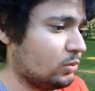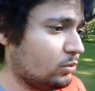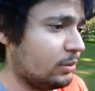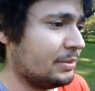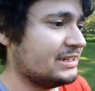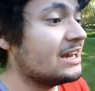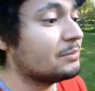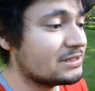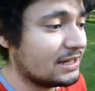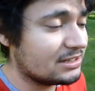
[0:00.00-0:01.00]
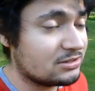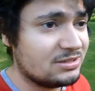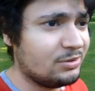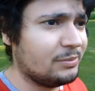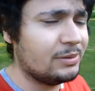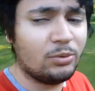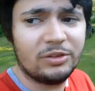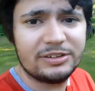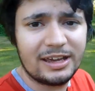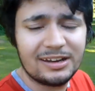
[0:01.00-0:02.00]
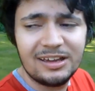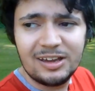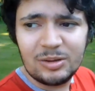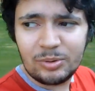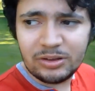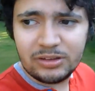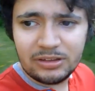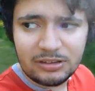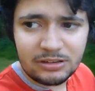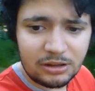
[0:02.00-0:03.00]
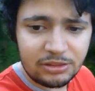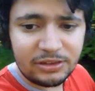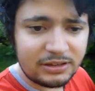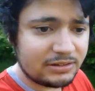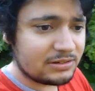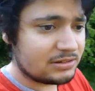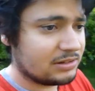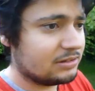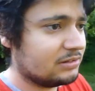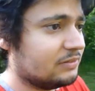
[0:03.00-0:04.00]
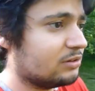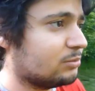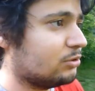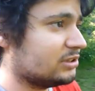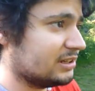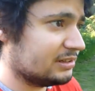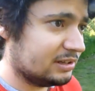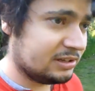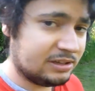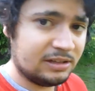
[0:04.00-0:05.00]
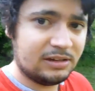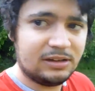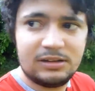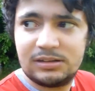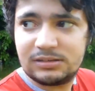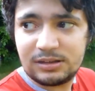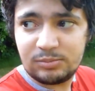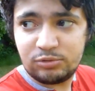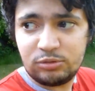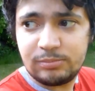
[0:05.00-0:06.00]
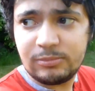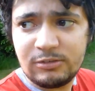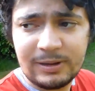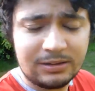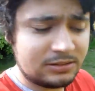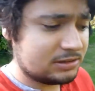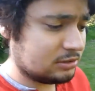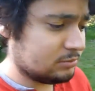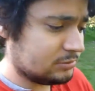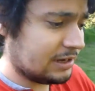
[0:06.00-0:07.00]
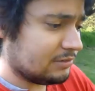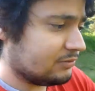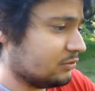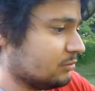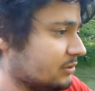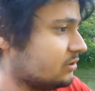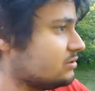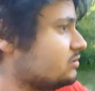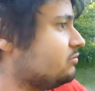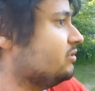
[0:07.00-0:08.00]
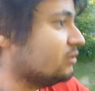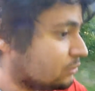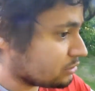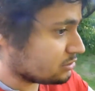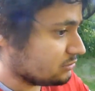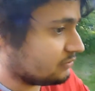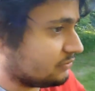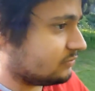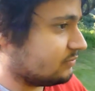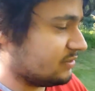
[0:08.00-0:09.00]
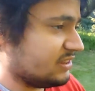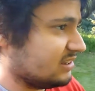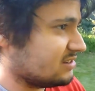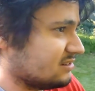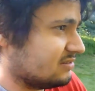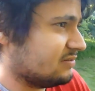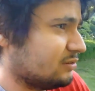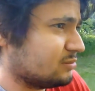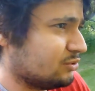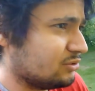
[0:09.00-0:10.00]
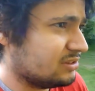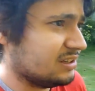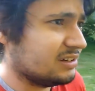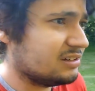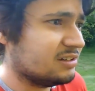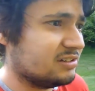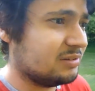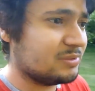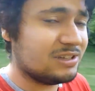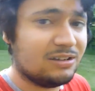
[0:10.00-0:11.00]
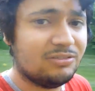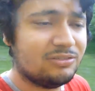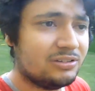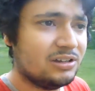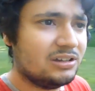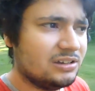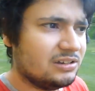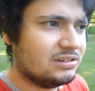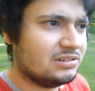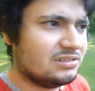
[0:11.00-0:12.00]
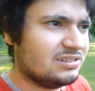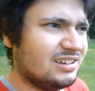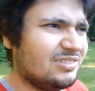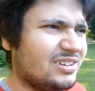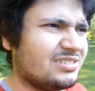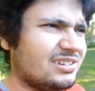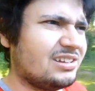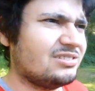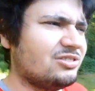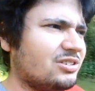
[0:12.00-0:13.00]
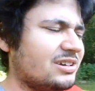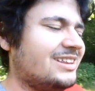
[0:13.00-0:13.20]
It would be 10 mistakes, because he probably made more than 10. But, you know, things that Voldemort did that brought around his own downfall, because 3/4 of the things that Voldemort did to himself, that sounds wrong,